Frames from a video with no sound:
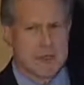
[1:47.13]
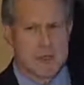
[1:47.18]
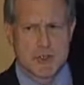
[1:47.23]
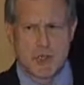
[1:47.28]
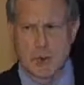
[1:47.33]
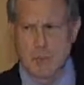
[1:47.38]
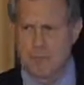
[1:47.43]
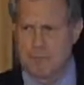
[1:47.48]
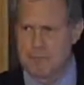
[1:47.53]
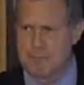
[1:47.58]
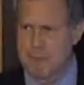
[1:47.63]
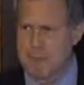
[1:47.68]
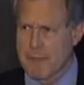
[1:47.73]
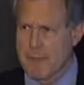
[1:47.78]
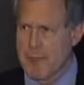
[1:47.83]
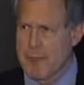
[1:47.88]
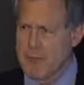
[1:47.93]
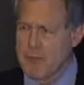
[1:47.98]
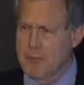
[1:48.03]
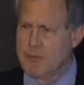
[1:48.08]
So,
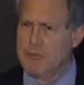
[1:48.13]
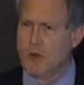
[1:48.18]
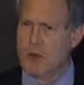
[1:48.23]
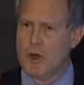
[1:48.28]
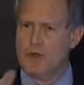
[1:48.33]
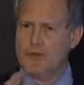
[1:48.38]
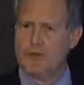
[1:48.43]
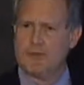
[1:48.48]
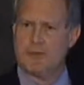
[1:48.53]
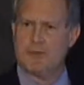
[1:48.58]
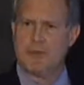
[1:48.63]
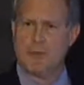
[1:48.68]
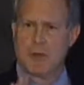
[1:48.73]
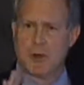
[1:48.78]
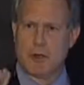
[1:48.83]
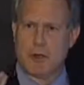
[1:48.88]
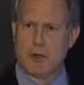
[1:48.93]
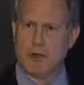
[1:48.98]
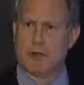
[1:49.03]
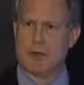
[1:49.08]
you've all
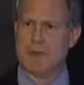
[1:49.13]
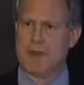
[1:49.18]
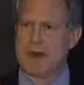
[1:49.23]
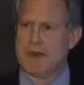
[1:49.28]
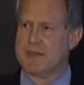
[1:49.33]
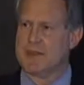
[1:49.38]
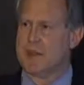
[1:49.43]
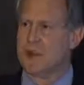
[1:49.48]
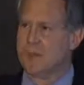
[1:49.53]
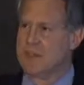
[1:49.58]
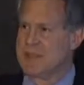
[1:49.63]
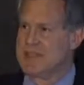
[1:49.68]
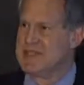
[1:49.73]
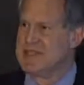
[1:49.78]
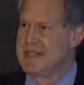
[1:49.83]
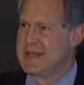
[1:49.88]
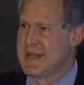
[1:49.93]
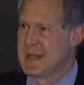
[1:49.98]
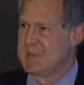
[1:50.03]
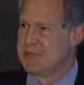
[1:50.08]
heard about the
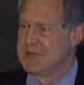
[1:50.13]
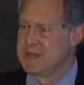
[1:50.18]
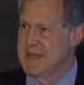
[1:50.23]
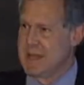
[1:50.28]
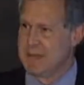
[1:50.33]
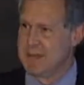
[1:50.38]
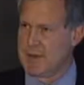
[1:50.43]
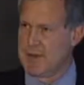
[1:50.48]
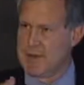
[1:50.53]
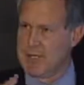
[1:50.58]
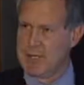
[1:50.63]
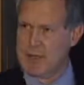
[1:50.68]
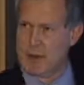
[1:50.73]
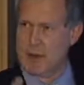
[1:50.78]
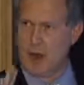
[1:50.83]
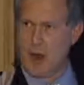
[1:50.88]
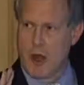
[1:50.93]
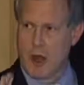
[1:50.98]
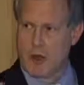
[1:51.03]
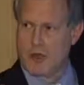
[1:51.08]
obesity epidemic.
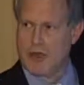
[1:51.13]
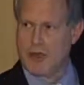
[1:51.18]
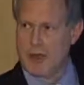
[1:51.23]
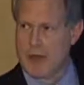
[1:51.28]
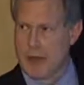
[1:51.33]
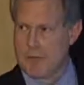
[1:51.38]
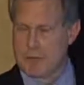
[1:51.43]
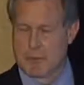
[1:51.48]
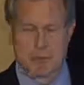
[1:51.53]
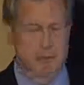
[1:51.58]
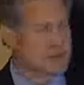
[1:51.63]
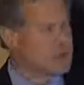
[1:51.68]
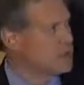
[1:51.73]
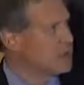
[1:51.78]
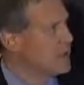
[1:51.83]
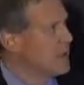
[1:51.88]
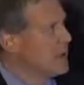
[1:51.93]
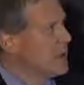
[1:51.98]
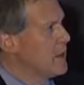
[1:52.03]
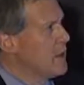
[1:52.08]
Here are the numbers.